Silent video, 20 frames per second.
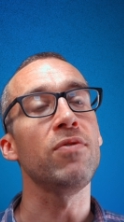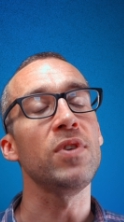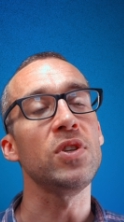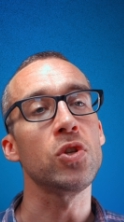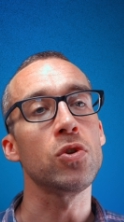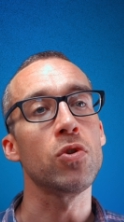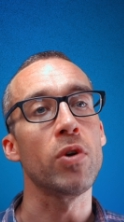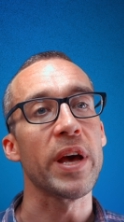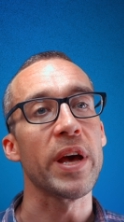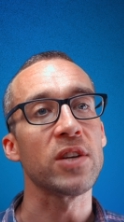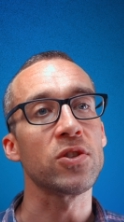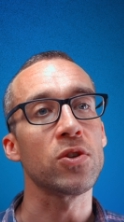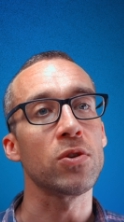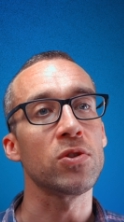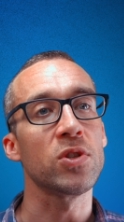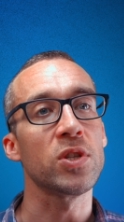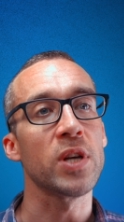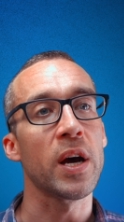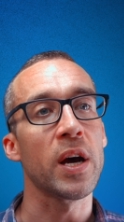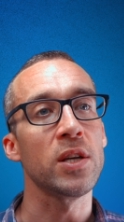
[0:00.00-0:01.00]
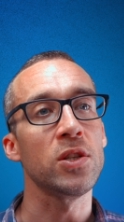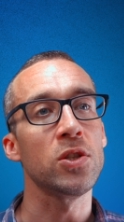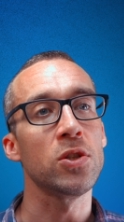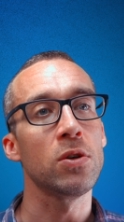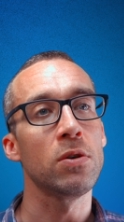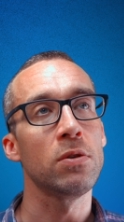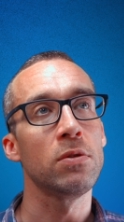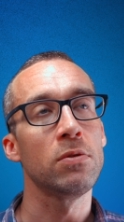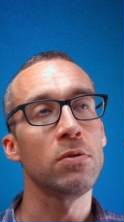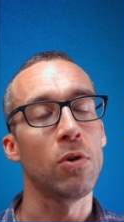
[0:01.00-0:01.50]
physical exercise
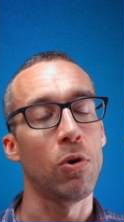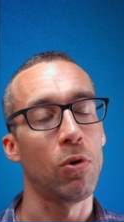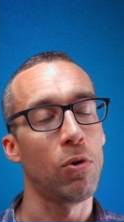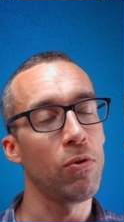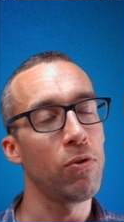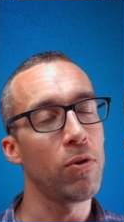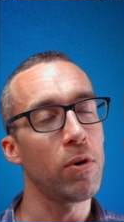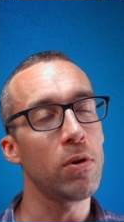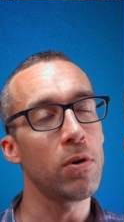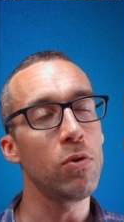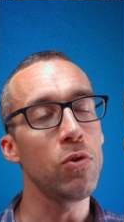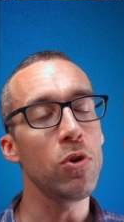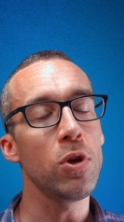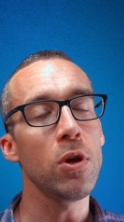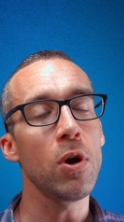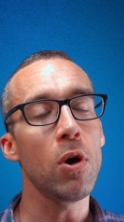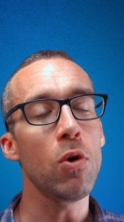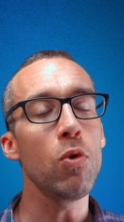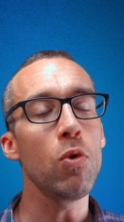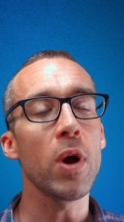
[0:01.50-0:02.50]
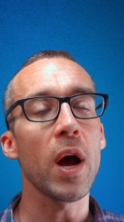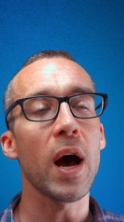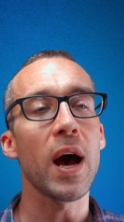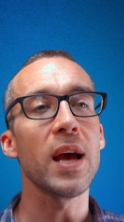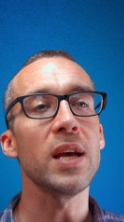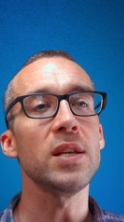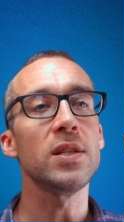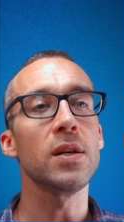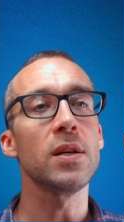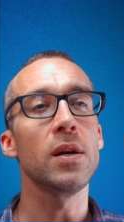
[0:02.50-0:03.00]
although yoga
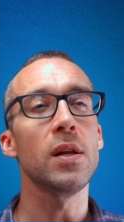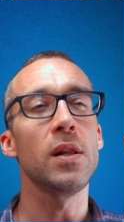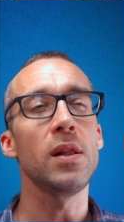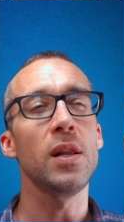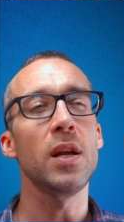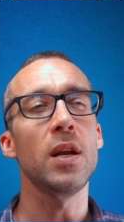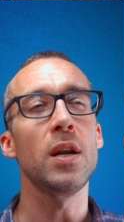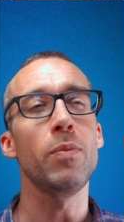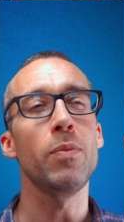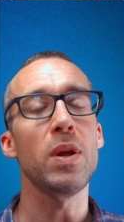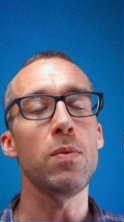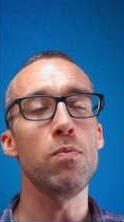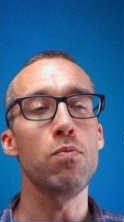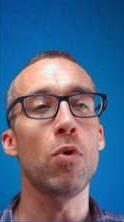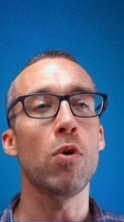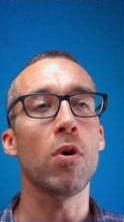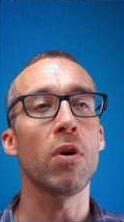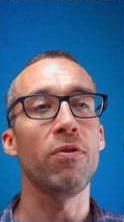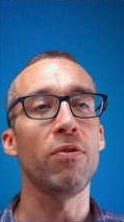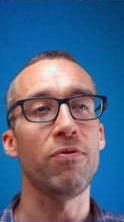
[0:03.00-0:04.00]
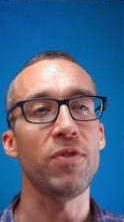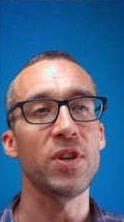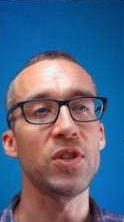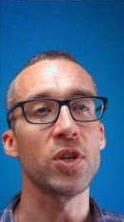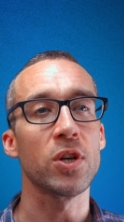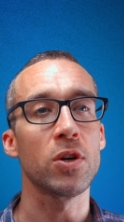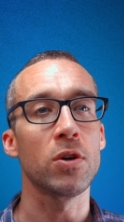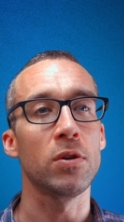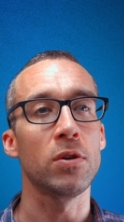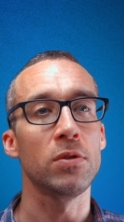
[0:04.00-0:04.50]
is a little bit more
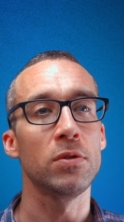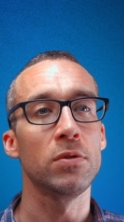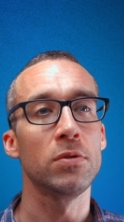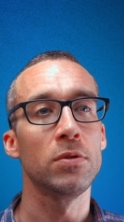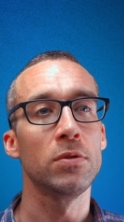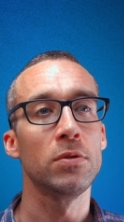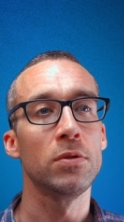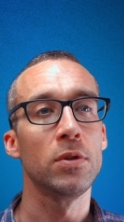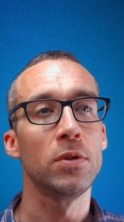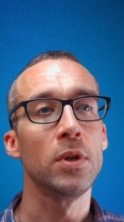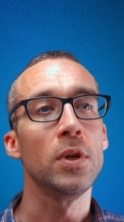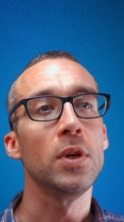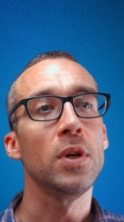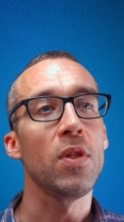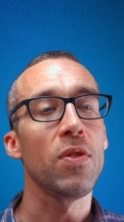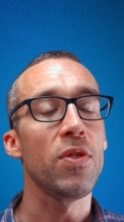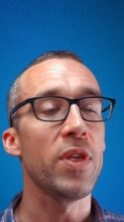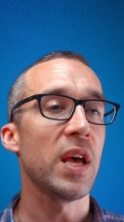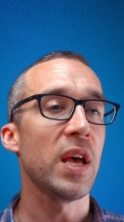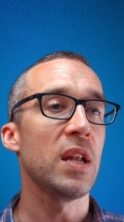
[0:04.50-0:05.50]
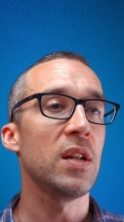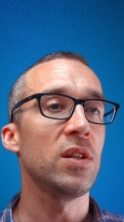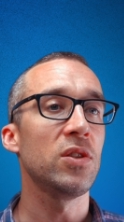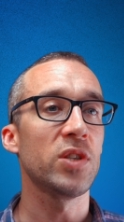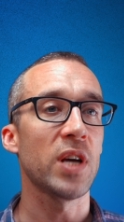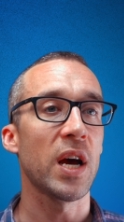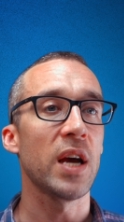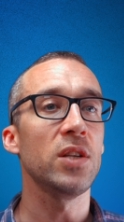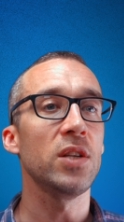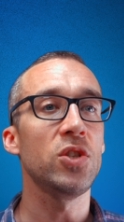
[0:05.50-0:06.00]
physical than
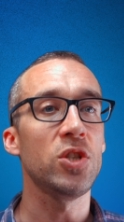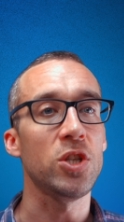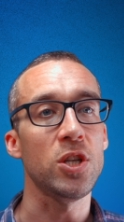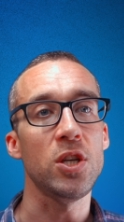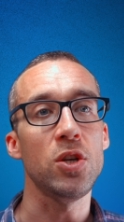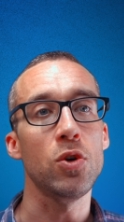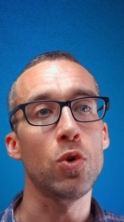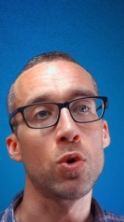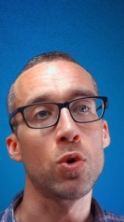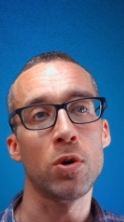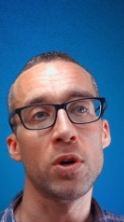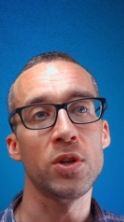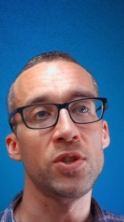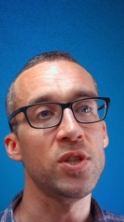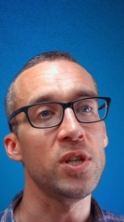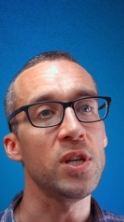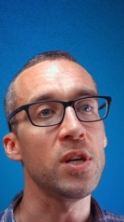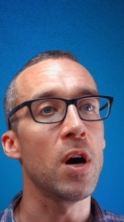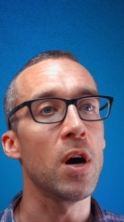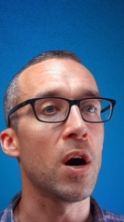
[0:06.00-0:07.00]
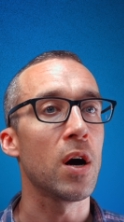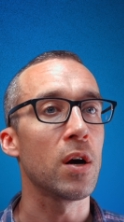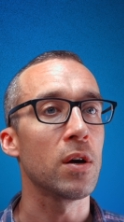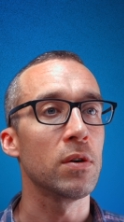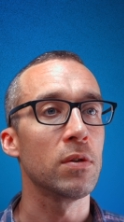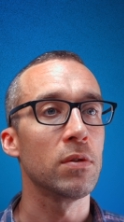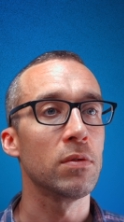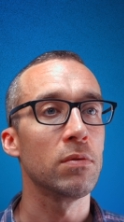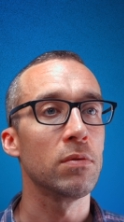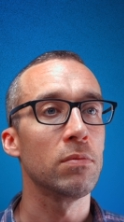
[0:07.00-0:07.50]
tai chi or qigong
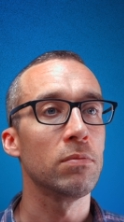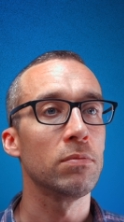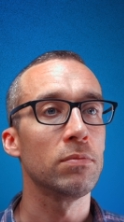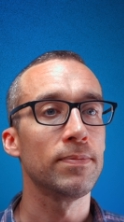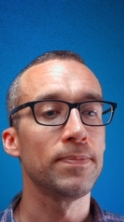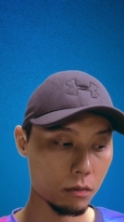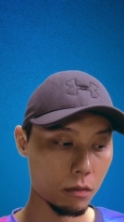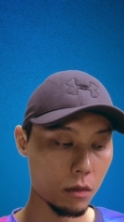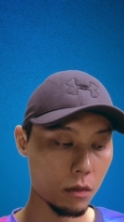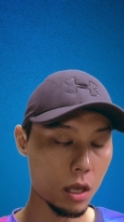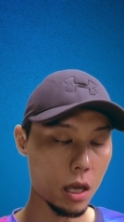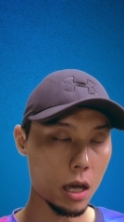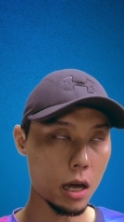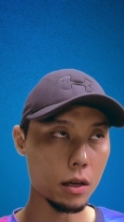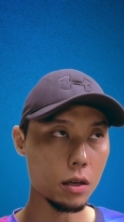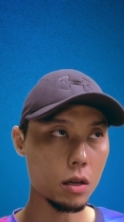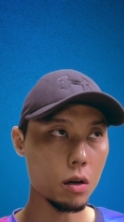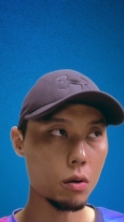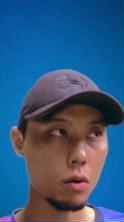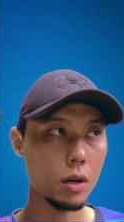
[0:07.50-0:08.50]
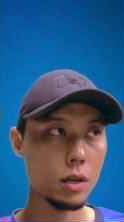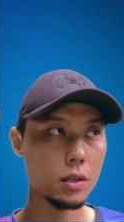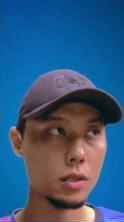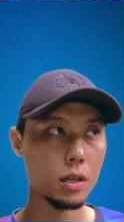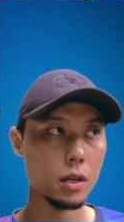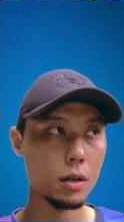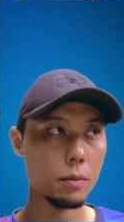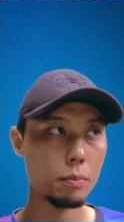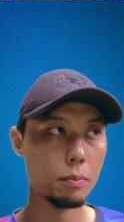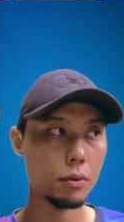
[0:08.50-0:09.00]
yeah yoga is
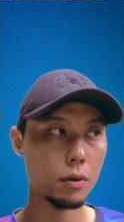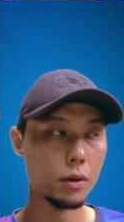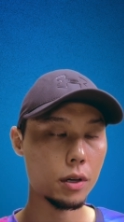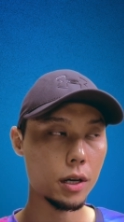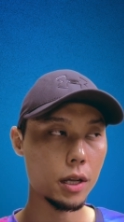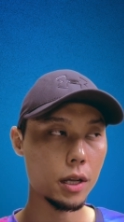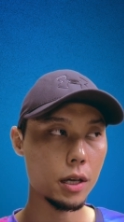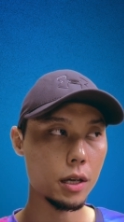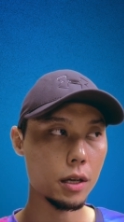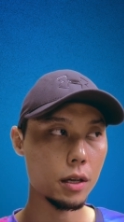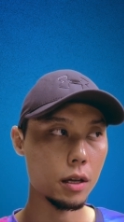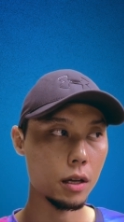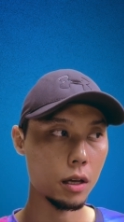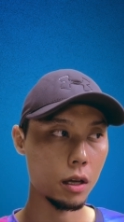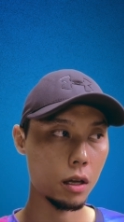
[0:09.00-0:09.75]
a pretty